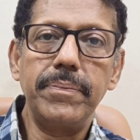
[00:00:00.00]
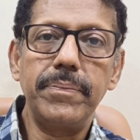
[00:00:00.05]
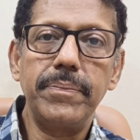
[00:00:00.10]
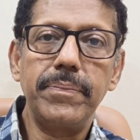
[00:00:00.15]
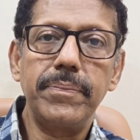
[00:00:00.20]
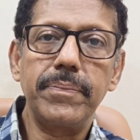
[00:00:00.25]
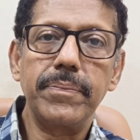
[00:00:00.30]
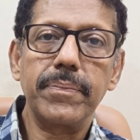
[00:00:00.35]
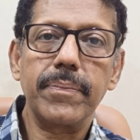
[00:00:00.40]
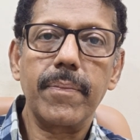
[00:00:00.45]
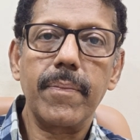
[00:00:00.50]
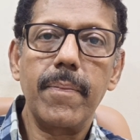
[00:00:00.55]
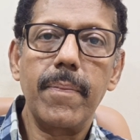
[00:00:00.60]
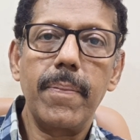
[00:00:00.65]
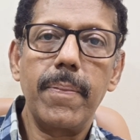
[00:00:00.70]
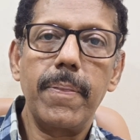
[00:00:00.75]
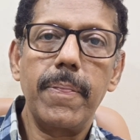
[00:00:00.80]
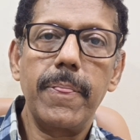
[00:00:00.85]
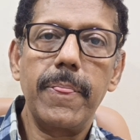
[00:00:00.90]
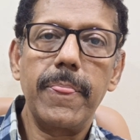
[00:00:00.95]

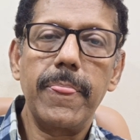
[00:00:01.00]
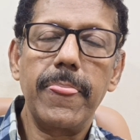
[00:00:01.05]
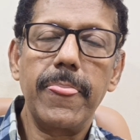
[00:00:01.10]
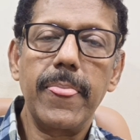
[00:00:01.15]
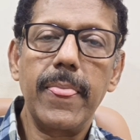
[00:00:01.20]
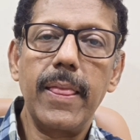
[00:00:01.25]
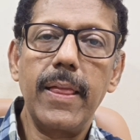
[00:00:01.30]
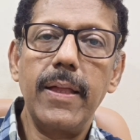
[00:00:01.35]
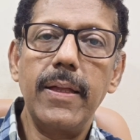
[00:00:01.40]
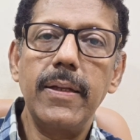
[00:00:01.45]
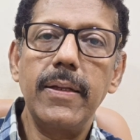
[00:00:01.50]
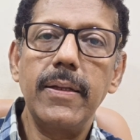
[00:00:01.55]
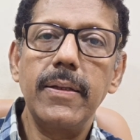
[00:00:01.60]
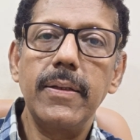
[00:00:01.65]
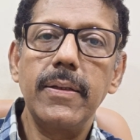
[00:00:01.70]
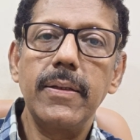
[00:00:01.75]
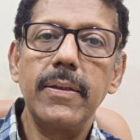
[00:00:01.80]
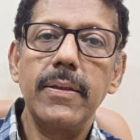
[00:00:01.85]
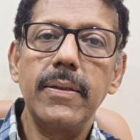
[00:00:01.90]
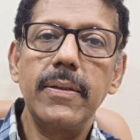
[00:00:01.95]

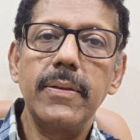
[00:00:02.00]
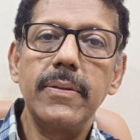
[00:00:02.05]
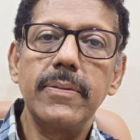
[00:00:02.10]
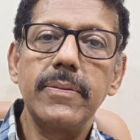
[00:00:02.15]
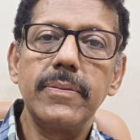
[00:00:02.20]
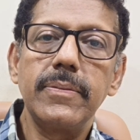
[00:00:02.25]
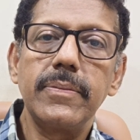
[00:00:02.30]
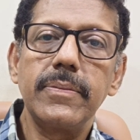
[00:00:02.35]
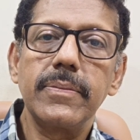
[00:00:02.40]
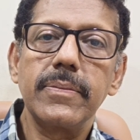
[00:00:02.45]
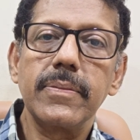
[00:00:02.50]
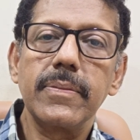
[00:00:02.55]
[no speech]